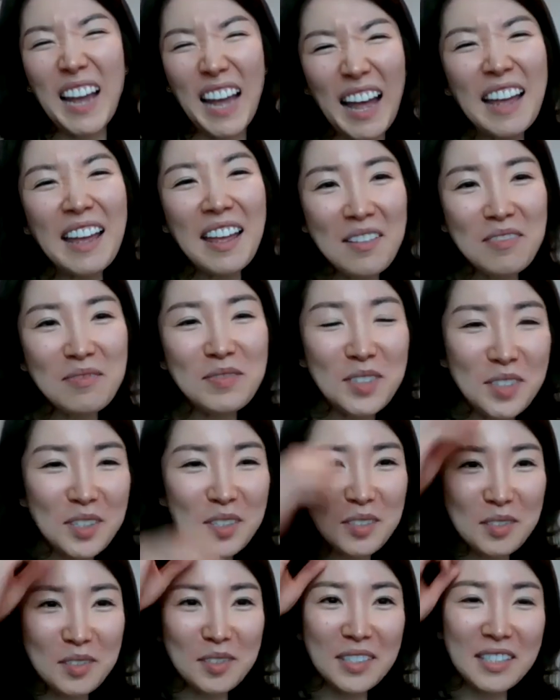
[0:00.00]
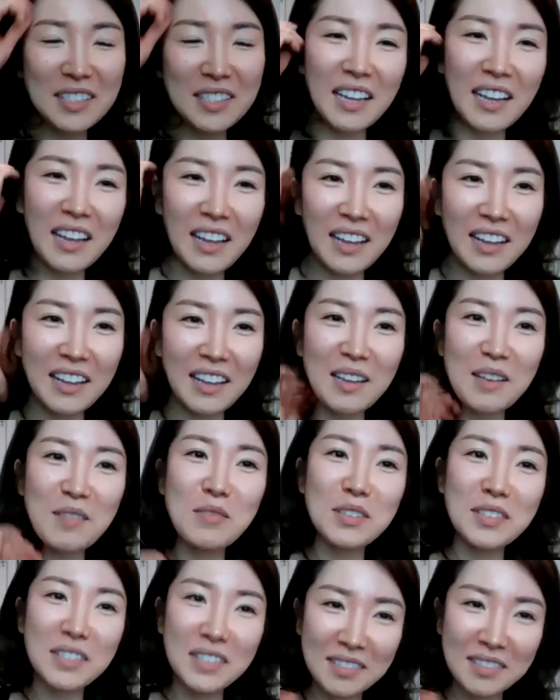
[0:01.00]
I have to say it
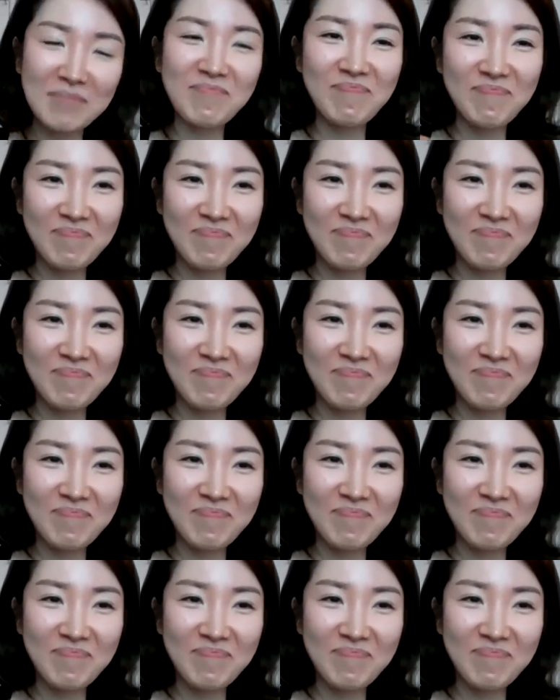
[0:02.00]
was